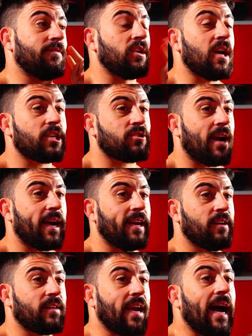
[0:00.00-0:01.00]
If you're not
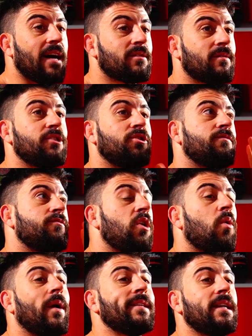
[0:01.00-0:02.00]
tracking your calories, you have
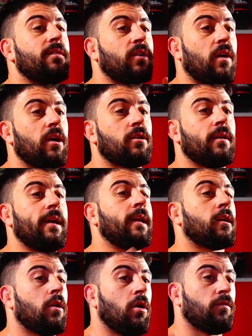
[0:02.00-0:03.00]
no idea if you're under
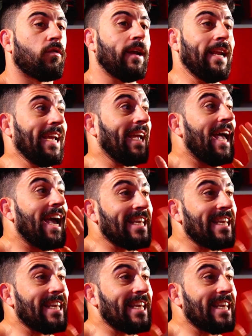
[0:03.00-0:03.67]
eating or overeating.